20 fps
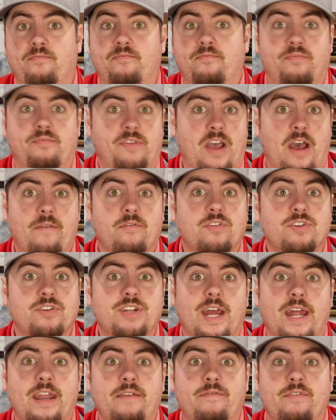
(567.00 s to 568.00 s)
coverage
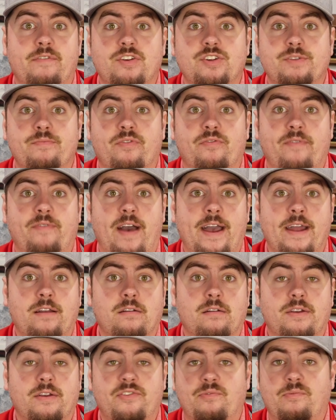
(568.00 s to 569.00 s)
at a vision
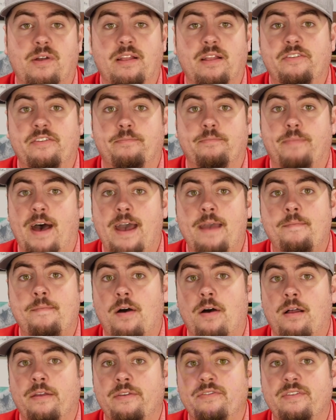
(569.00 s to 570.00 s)
provider, as well as buy a
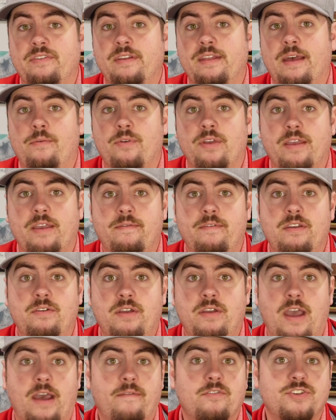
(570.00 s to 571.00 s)
policy that will give you
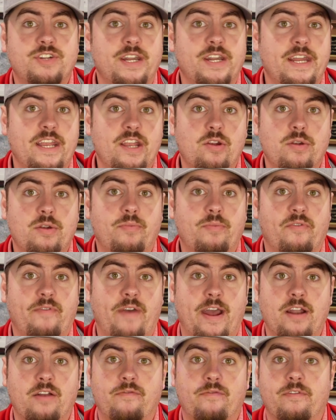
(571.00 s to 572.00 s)
coverage at a hearing
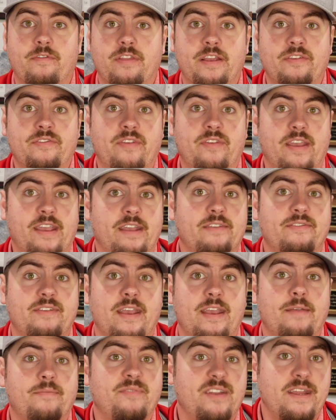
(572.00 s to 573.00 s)
provider for things like
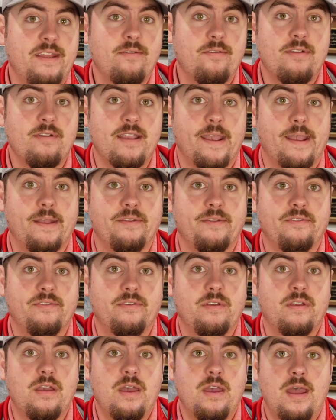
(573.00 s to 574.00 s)
exams and hearing aids.
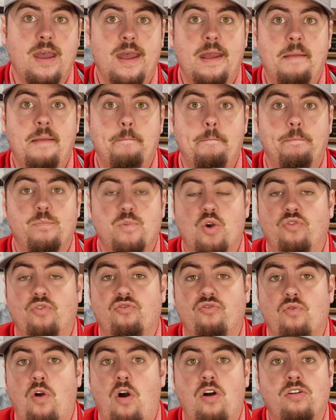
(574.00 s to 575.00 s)
Those
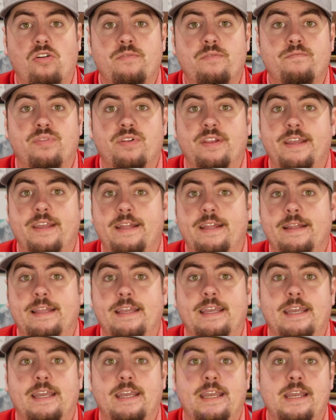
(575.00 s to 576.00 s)
are all
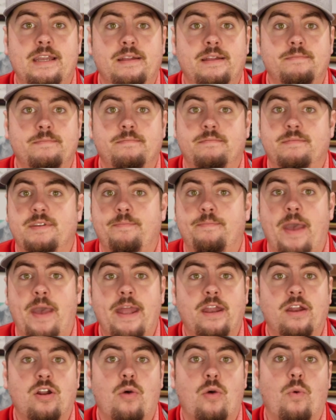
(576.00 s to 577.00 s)
completely
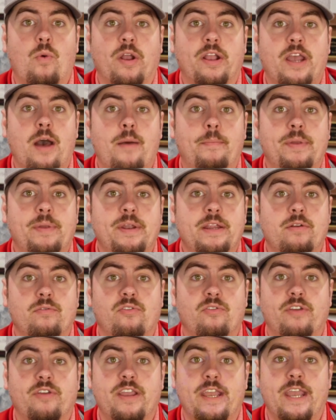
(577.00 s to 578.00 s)
dependent on what company you're
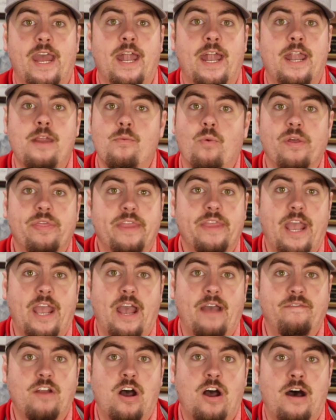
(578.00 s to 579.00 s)
looking at and what they
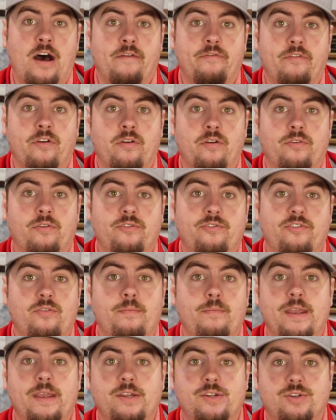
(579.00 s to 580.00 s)
have to offer. So
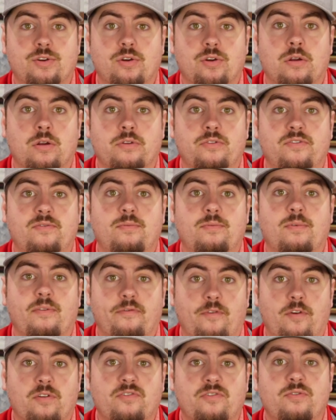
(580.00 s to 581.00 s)
make sure to
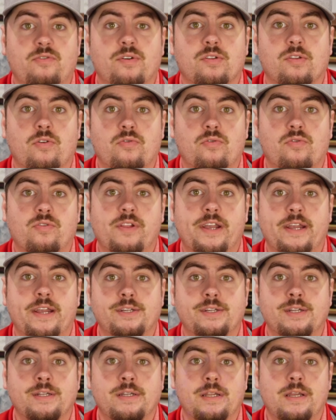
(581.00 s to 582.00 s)
refer to a local agent